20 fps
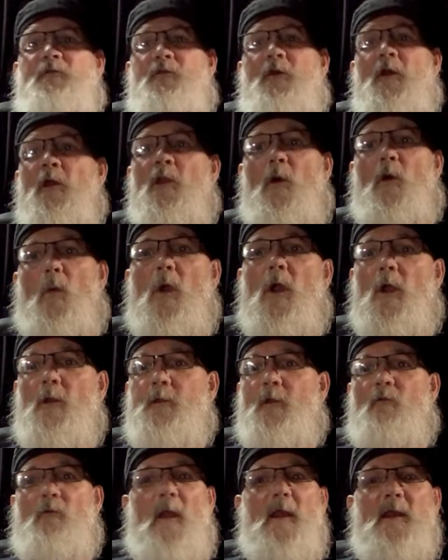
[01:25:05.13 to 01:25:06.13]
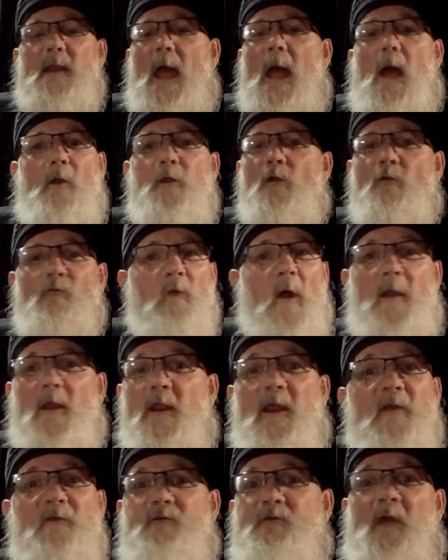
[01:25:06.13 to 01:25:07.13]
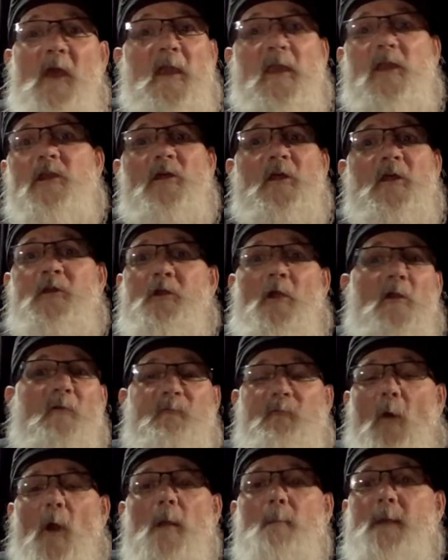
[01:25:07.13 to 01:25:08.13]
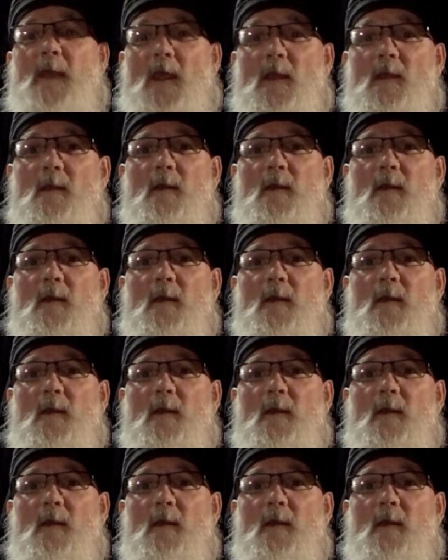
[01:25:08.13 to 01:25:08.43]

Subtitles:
thing in the world, and right now you're running his dick into the dirt for me.